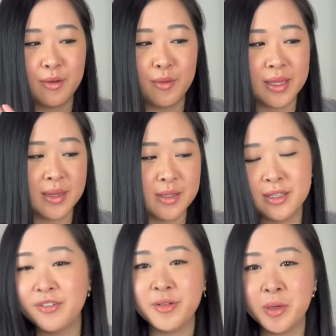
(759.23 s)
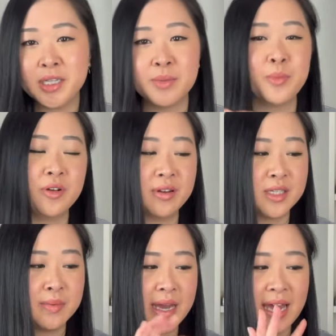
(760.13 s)
When the delivery person brought it
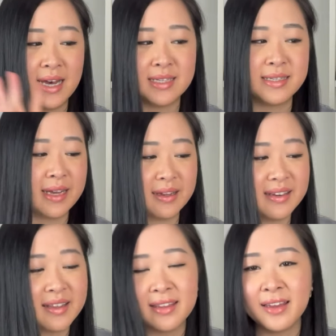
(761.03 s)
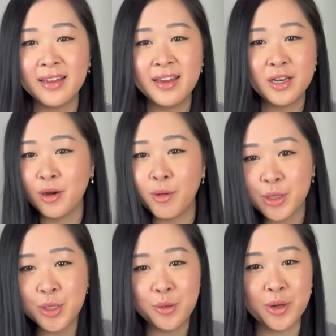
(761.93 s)
to my house, like nothing, no
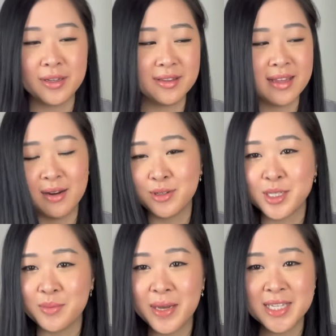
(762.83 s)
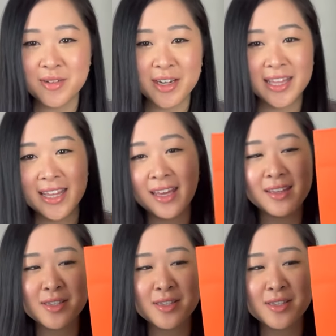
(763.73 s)
one knew what that was, Hermes or anything.